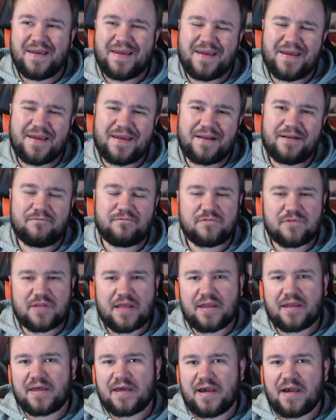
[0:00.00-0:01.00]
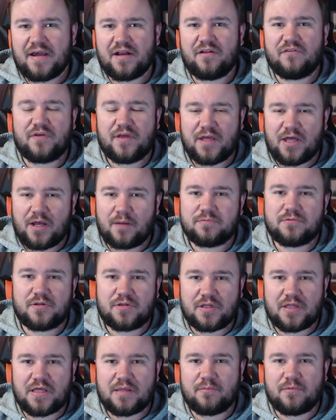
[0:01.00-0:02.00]
and that kind of helped the
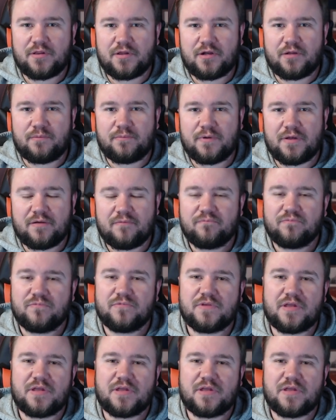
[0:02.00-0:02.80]
team a little bit.